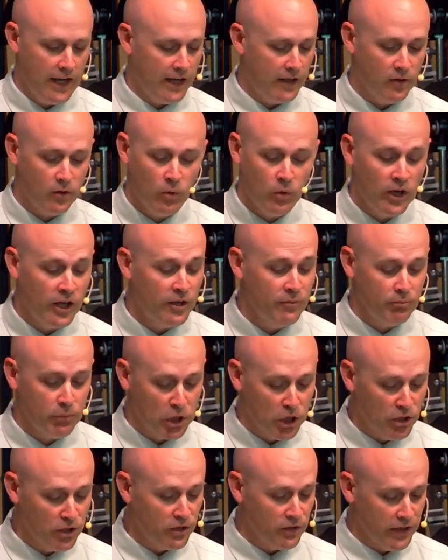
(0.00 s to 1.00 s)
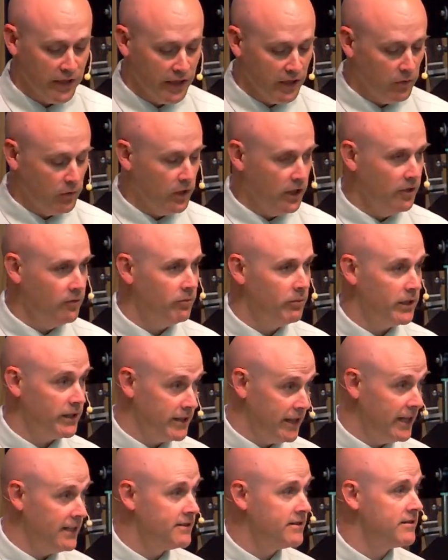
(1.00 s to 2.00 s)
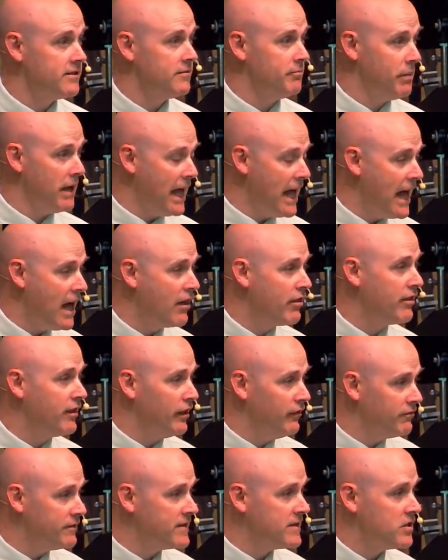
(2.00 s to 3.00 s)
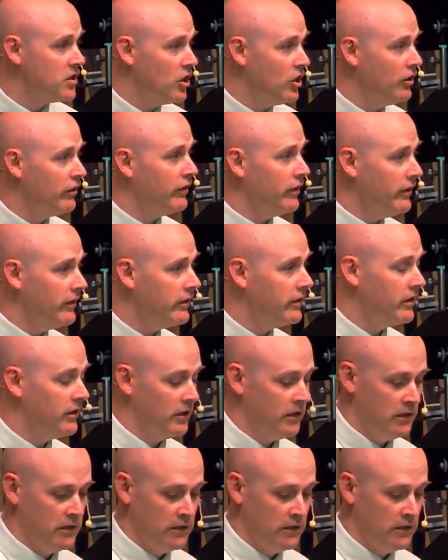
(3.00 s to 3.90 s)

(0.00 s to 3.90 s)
I don't want to murder anyone, but that's the path I've started.